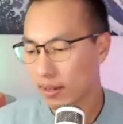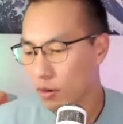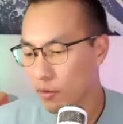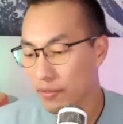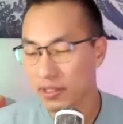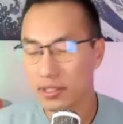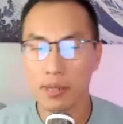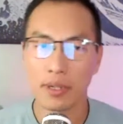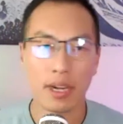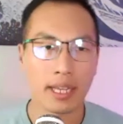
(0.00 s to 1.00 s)
over the
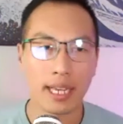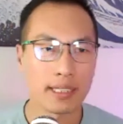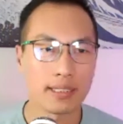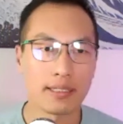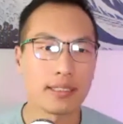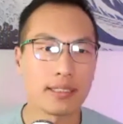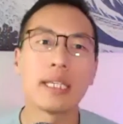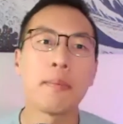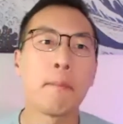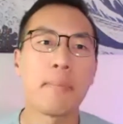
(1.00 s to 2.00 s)
summer, I had
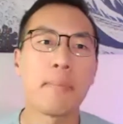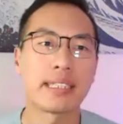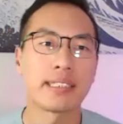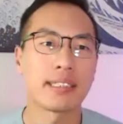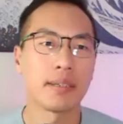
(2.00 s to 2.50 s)
immense